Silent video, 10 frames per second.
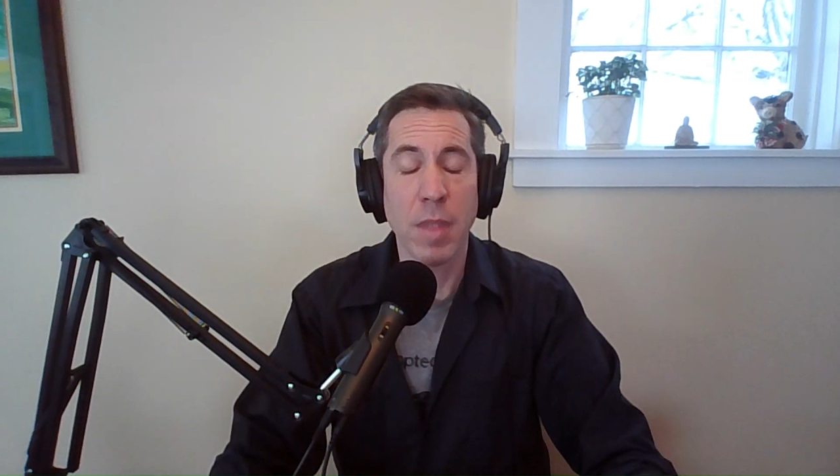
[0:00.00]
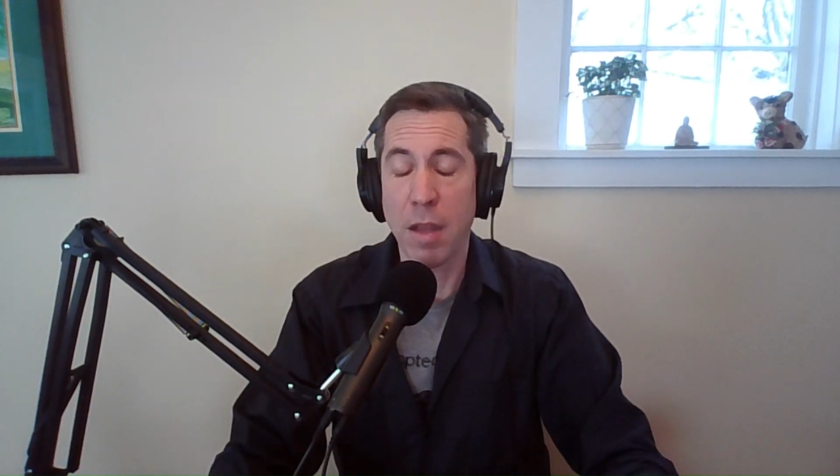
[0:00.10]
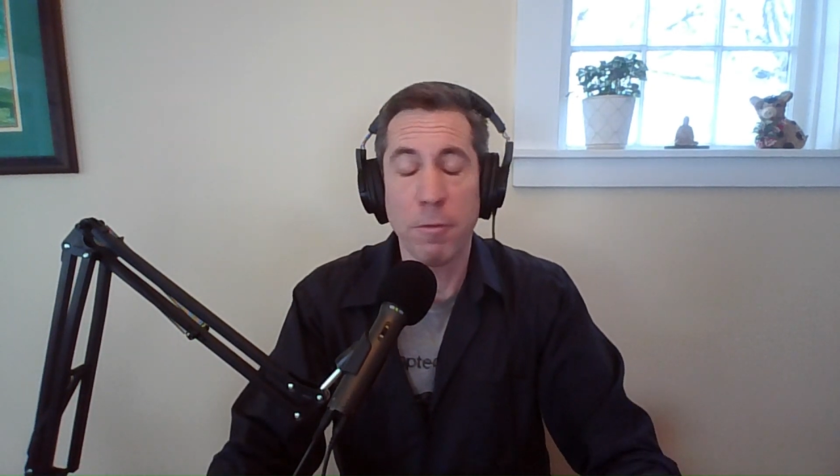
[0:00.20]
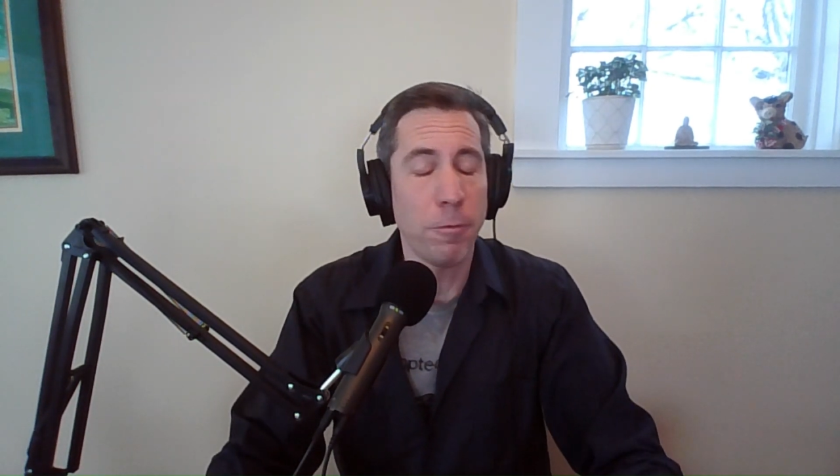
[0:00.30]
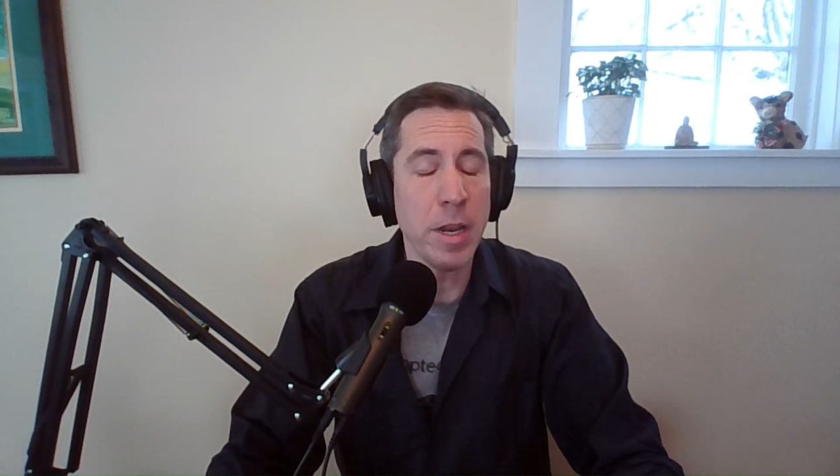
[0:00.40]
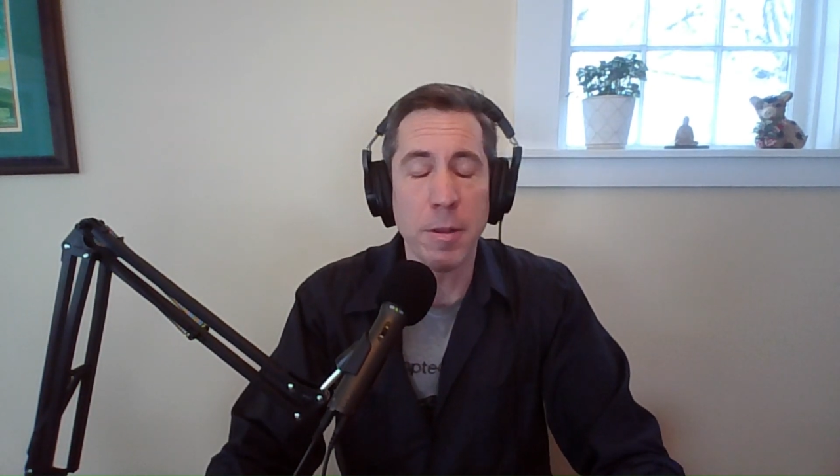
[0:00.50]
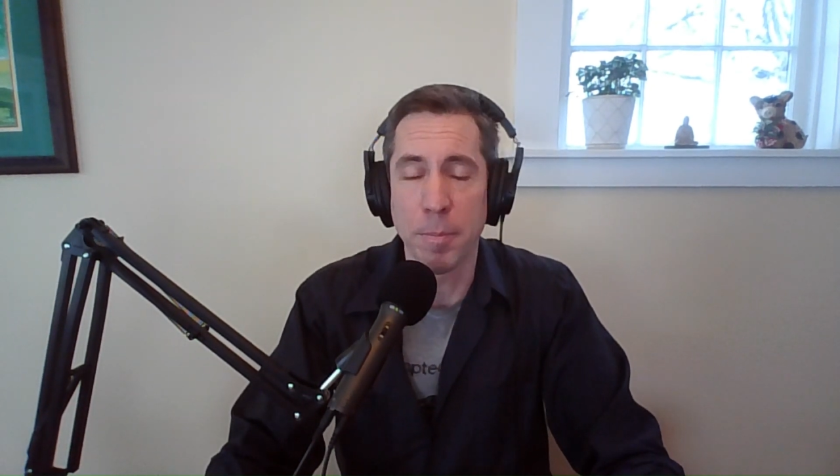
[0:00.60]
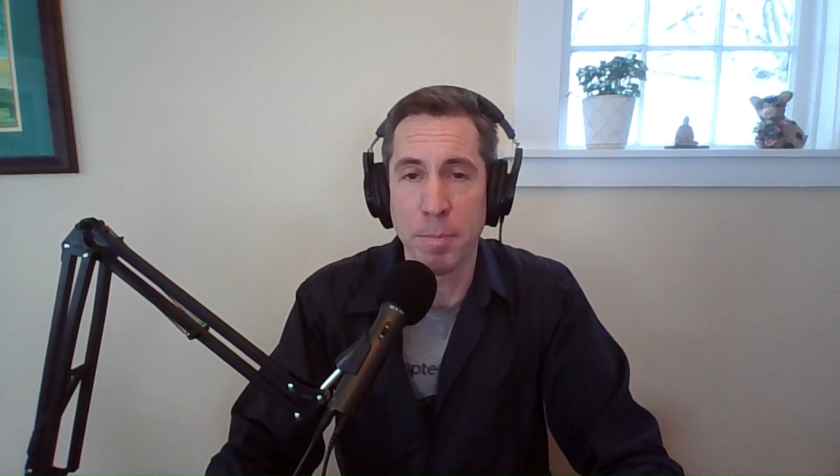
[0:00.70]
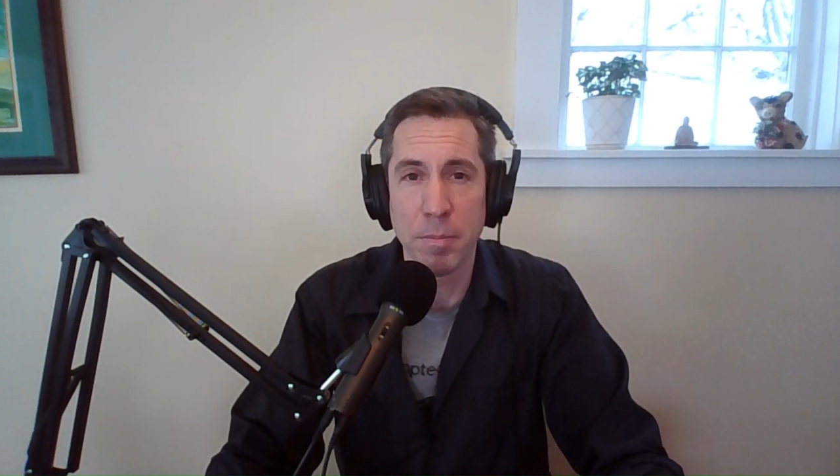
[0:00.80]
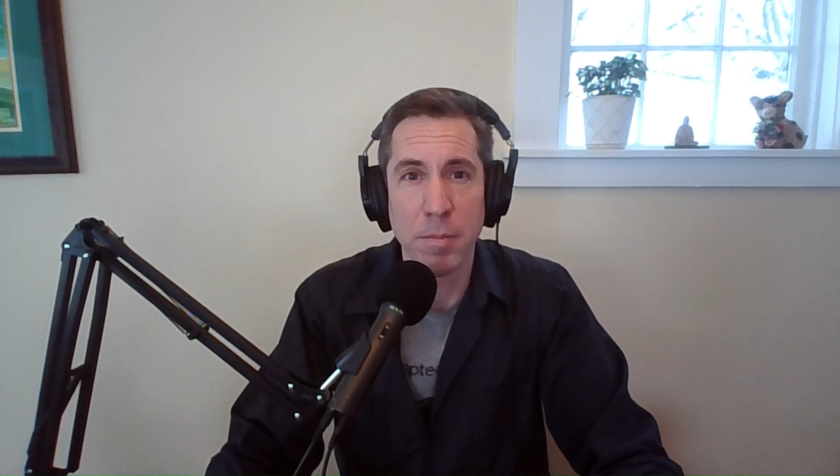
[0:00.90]
And
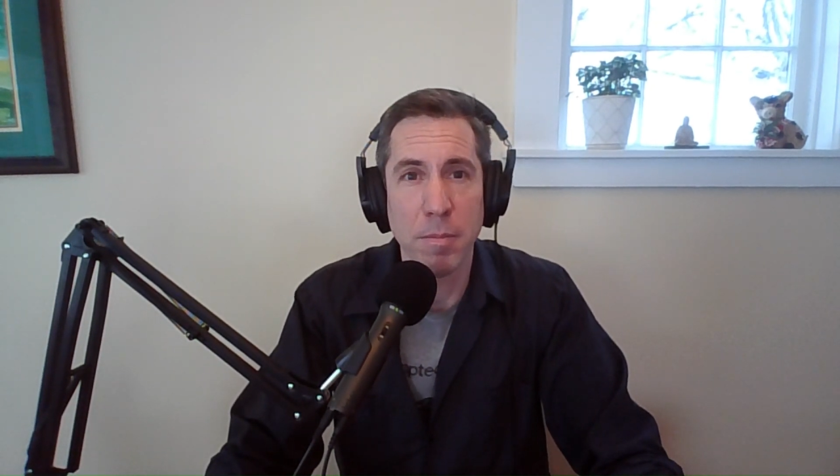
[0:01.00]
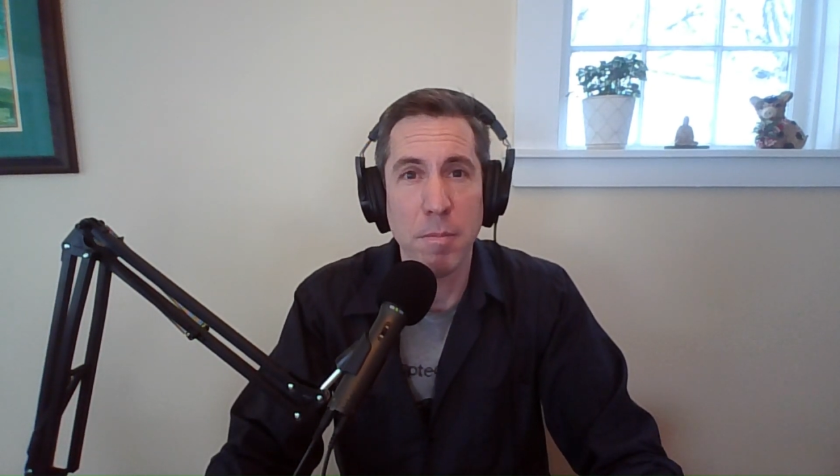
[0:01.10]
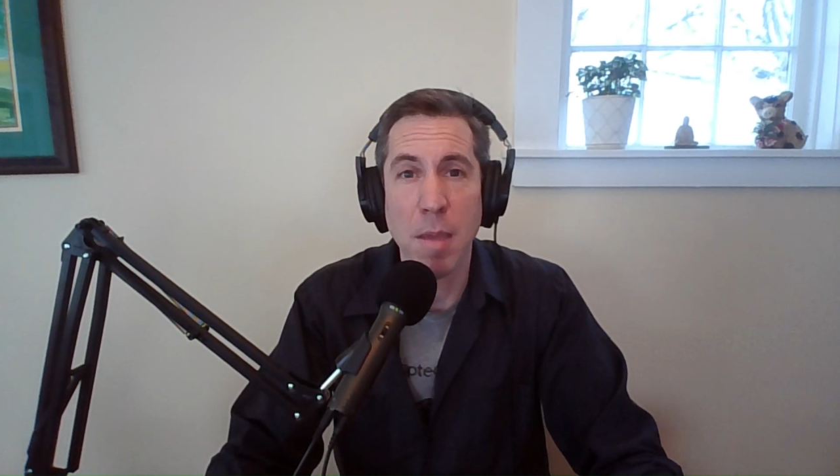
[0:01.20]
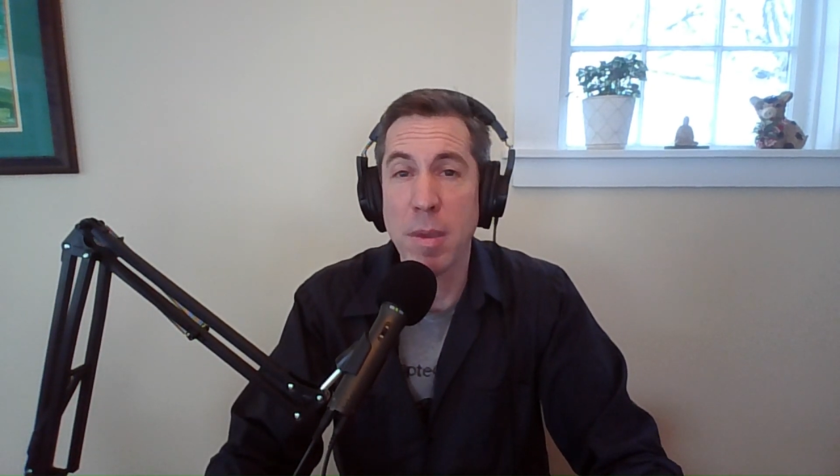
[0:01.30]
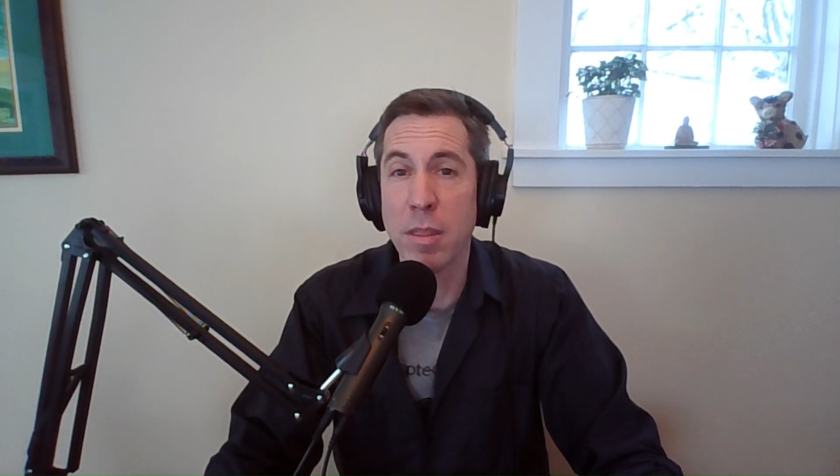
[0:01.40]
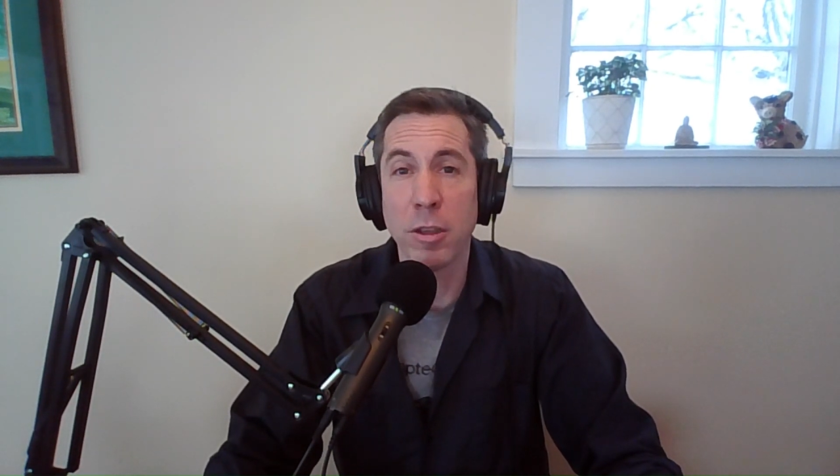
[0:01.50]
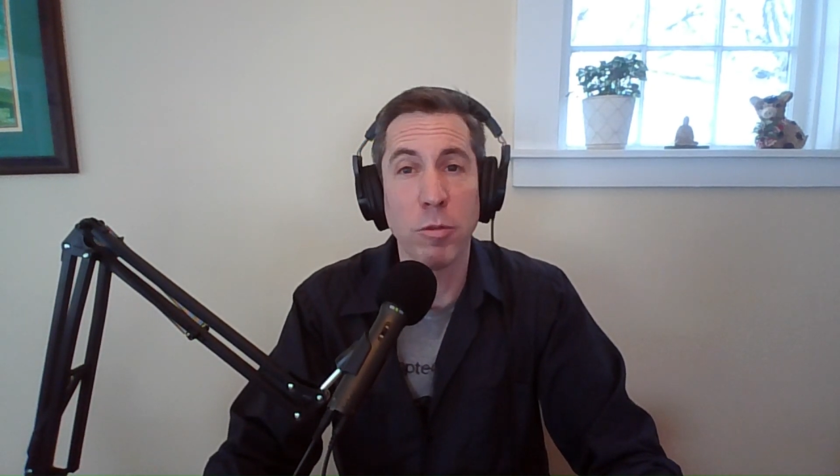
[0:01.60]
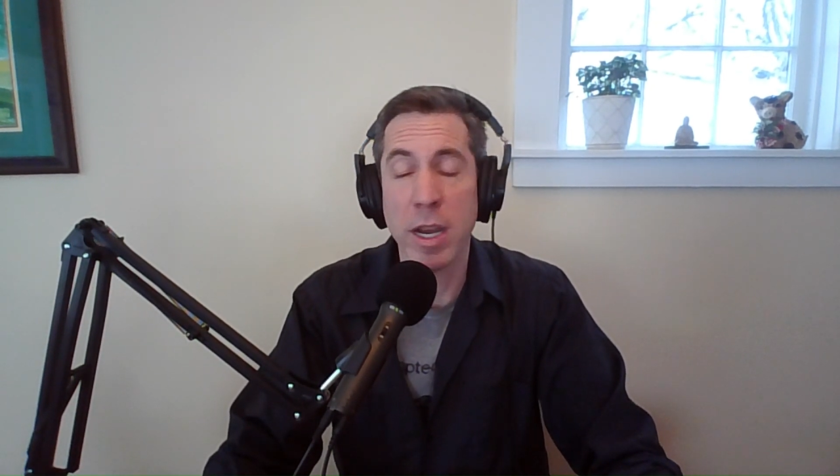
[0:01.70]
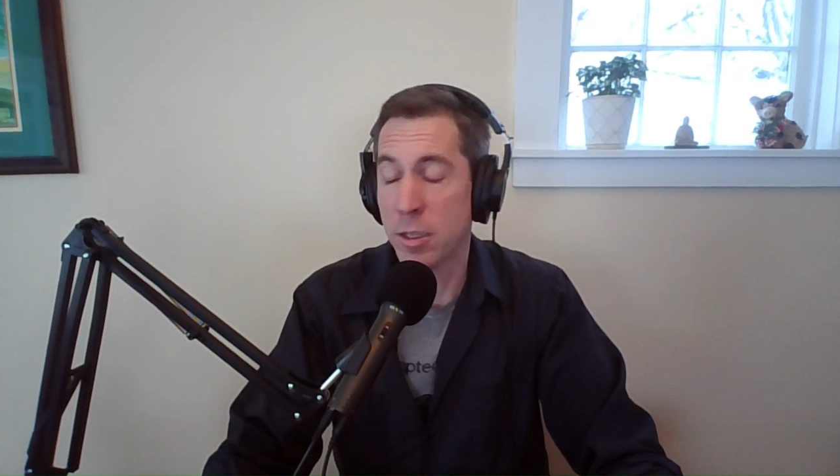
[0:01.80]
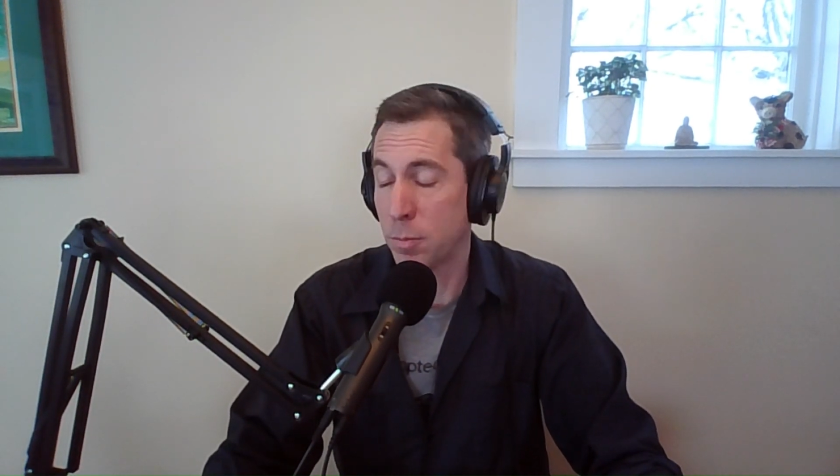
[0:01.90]
freedom may be the
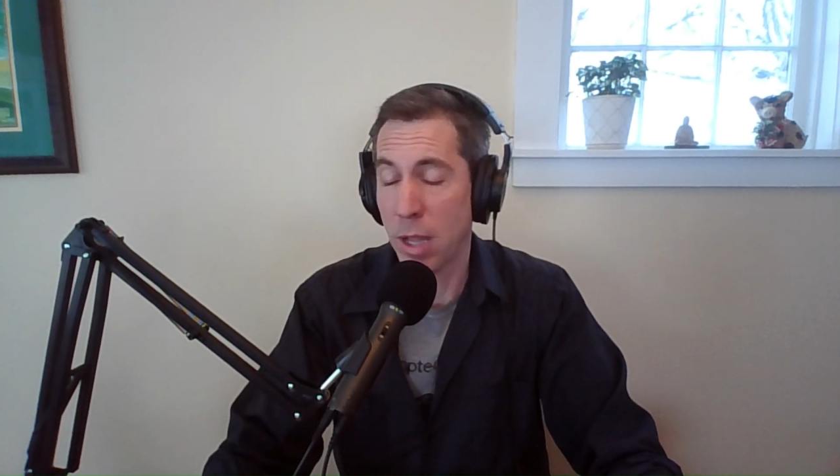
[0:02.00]
greatest